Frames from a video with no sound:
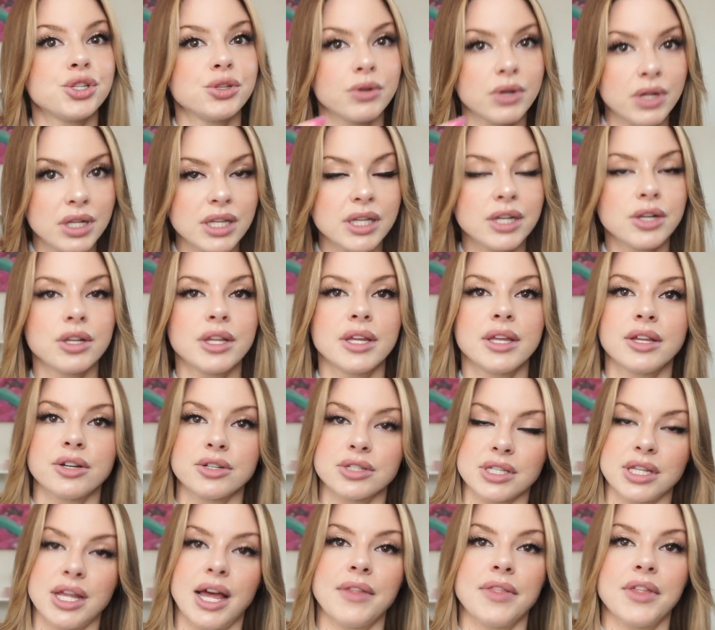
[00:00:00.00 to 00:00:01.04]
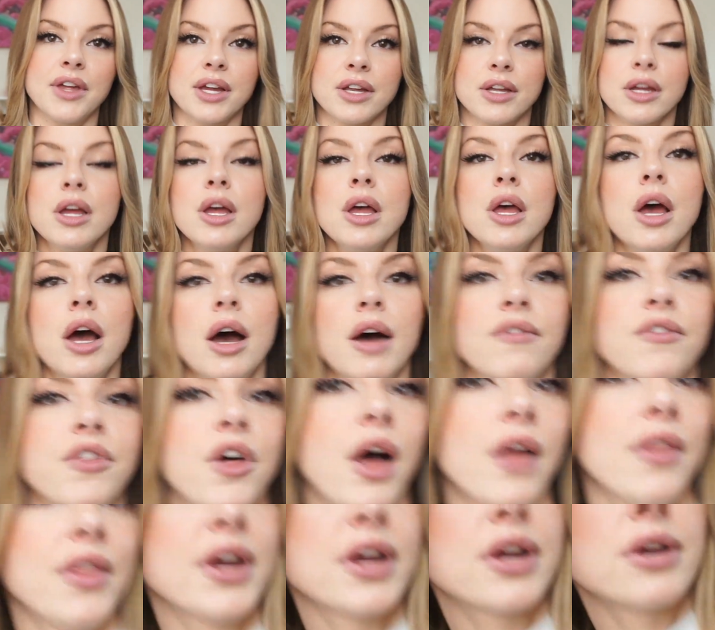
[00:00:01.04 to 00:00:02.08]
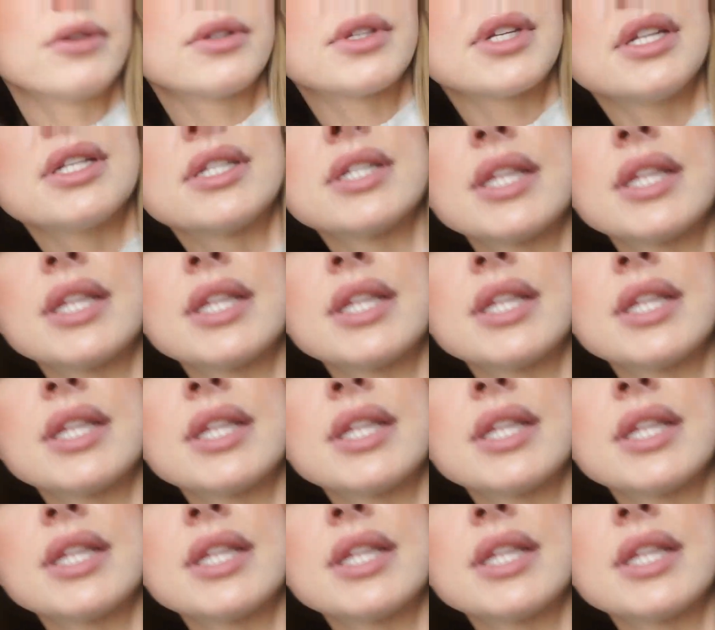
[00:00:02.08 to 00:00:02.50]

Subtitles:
clearly there's a lot of thought that goes into